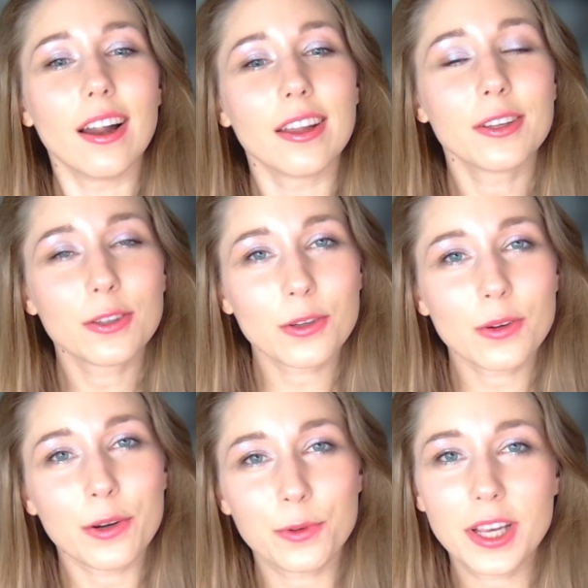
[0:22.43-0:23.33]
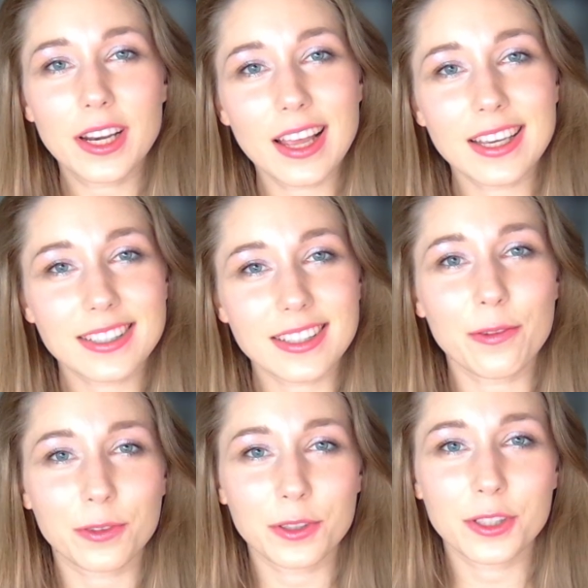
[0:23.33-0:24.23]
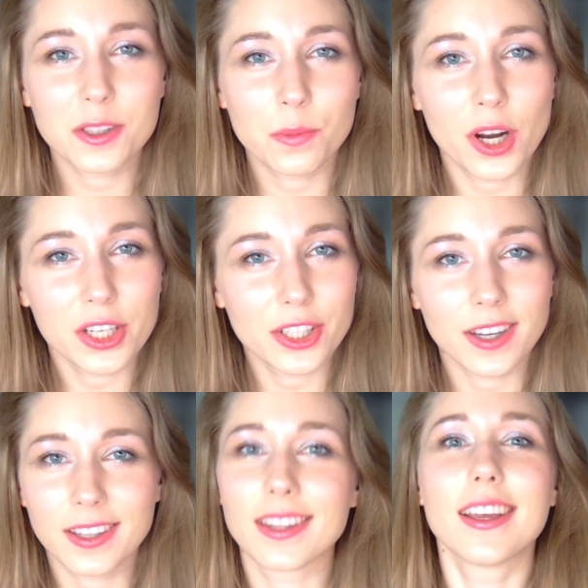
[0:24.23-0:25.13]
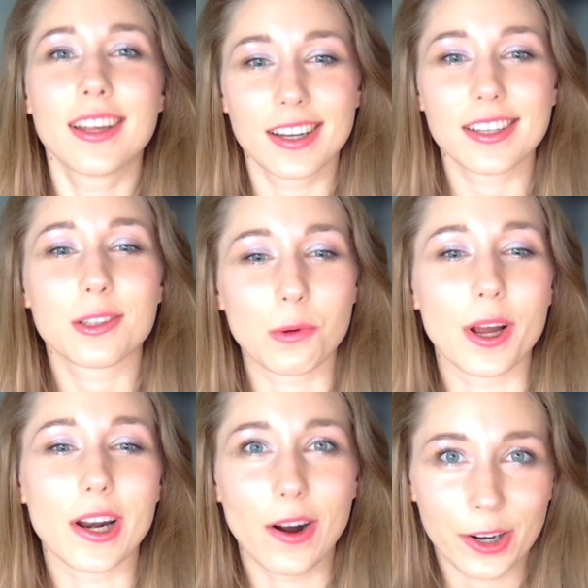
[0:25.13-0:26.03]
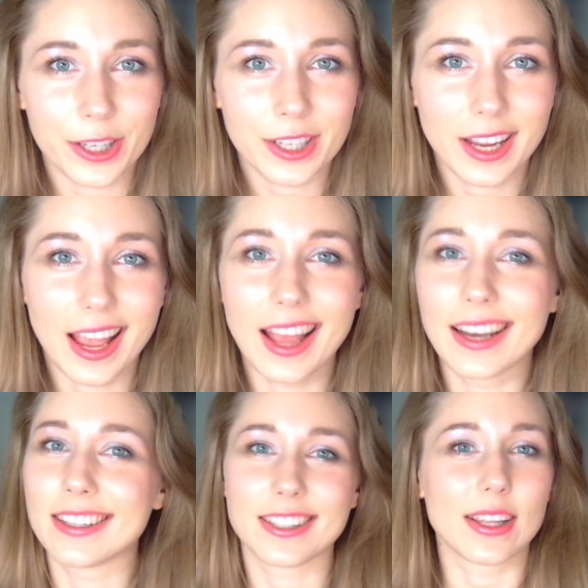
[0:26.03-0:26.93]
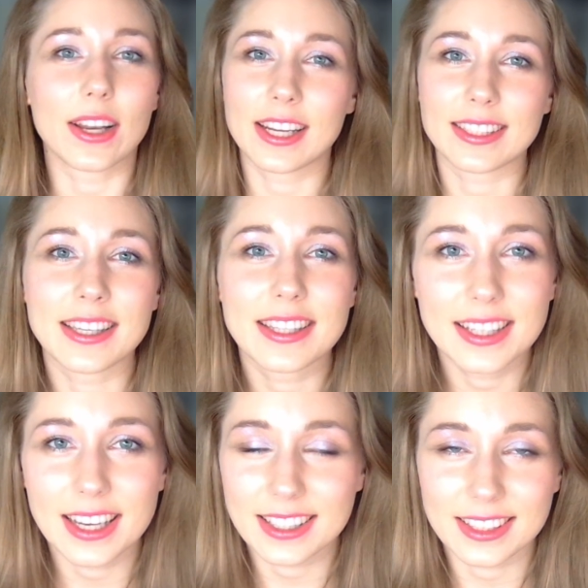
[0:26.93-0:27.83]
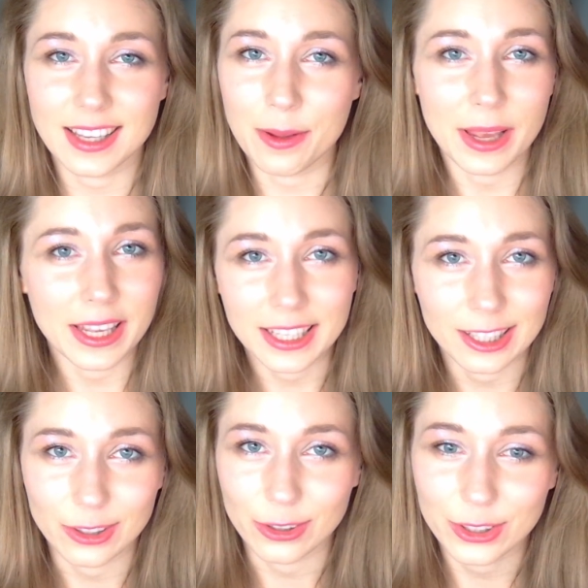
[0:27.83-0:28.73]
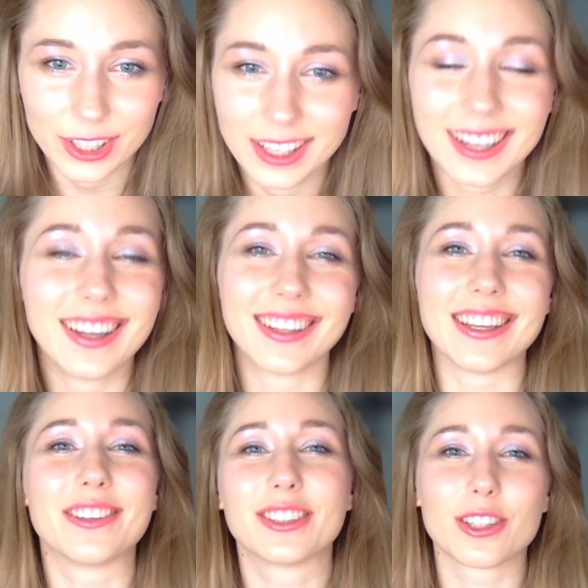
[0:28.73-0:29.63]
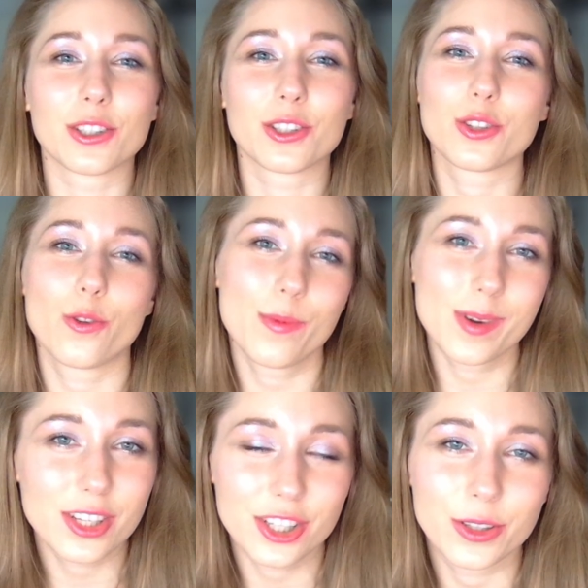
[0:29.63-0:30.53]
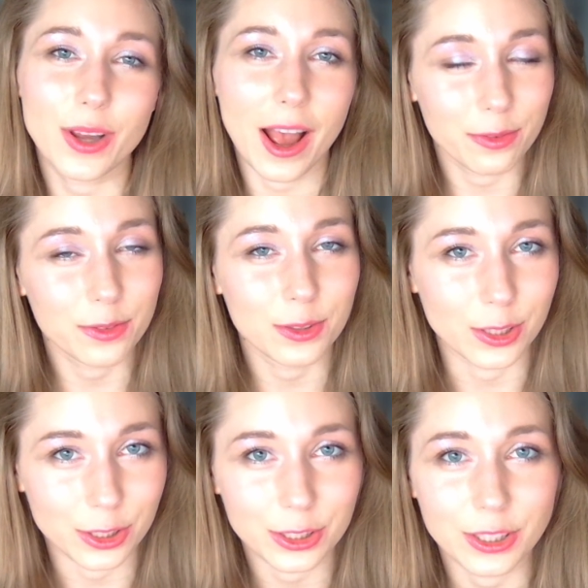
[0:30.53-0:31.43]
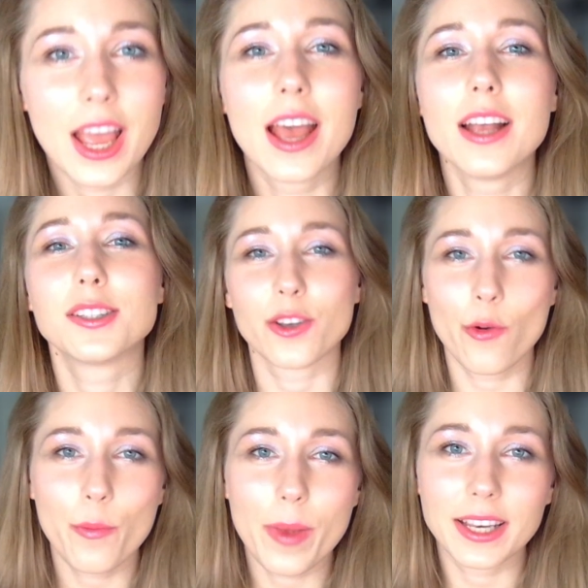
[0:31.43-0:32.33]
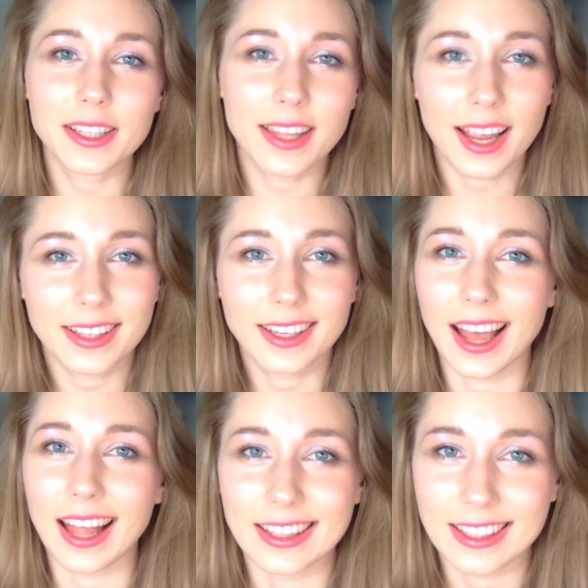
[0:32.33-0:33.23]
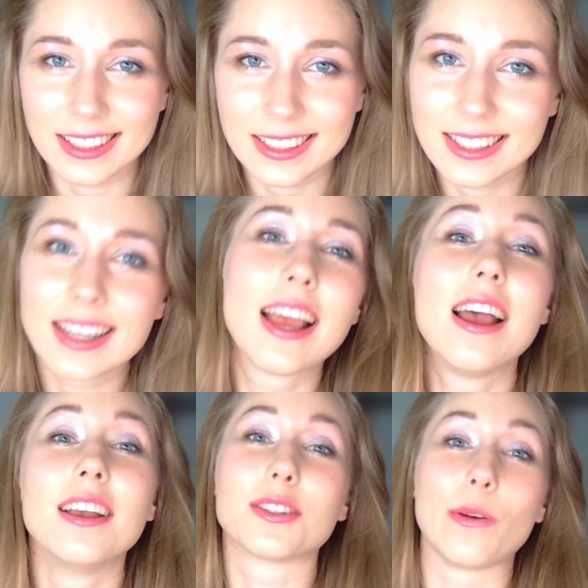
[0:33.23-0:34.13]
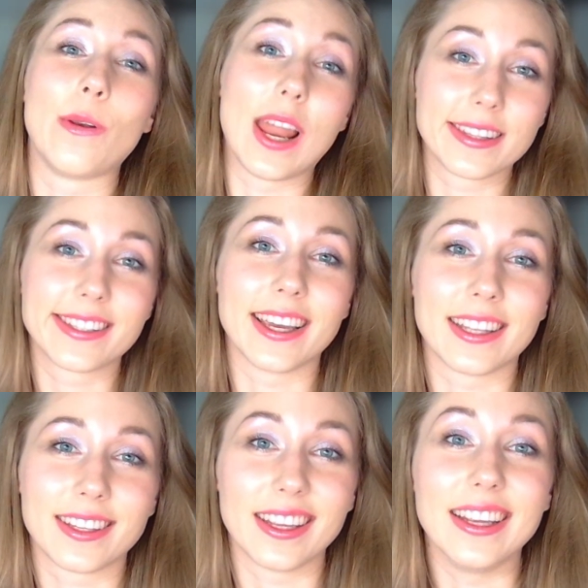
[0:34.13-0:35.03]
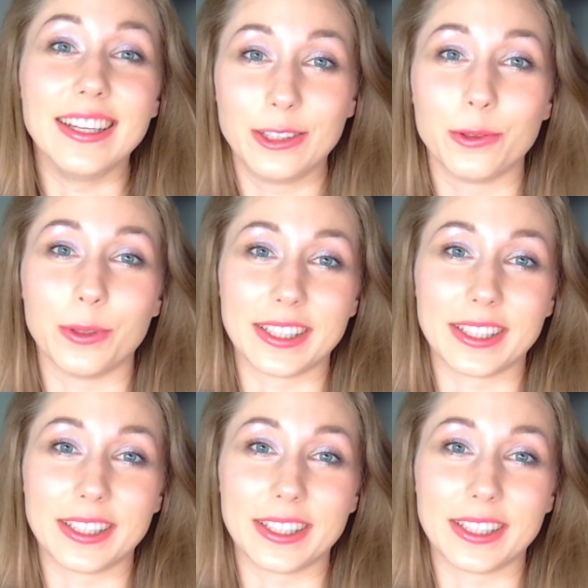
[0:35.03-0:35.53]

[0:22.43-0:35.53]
I realized after this project, it is quite hard and it's not as easy as they make it look. There's just so much you have to learn, so many technicalities. So let's get into it.